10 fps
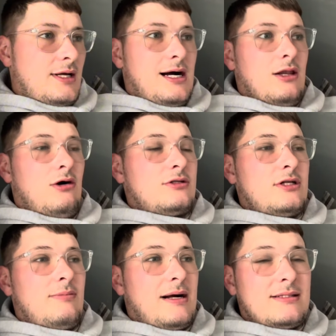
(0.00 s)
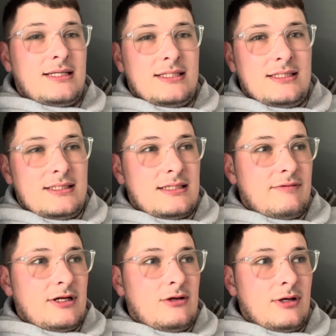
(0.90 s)
I looked and about 60,
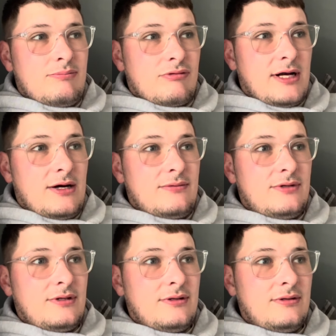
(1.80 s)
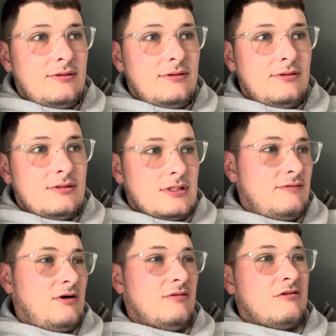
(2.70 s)
70 quid pre-owned. So I
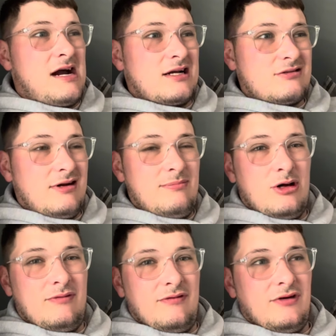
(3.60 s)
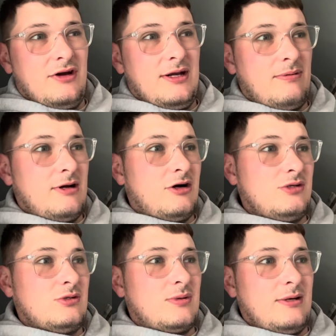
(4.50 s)
thought, with a cracked screen, put it up for 30, probably cost you
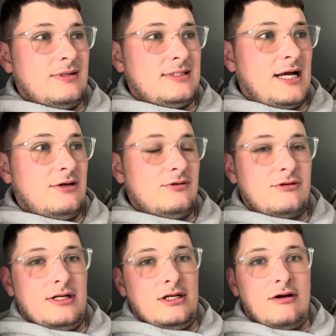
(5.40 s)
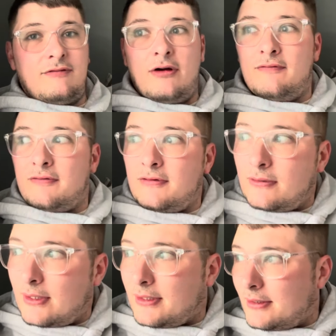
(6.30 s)
20 quid to get a new screen. You got a phone, 50
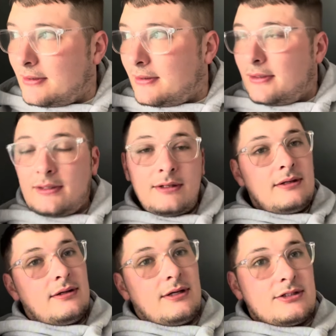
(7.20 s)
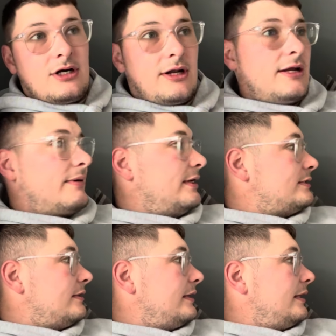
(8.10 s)
quid. And it's gone anyway,
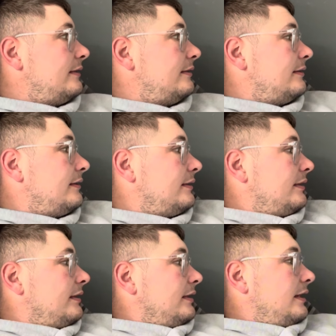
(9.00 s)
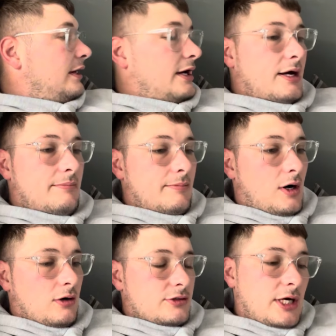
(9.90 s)
so yeah.
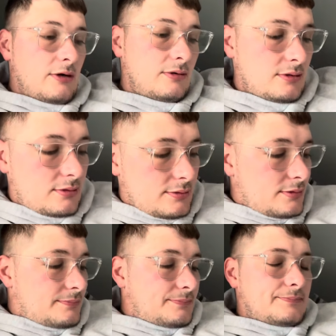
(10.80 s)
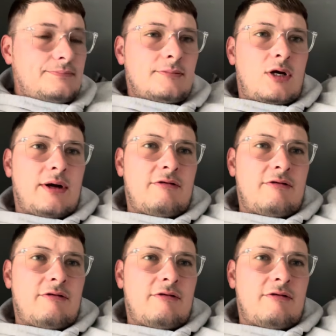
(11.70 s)
Also, quick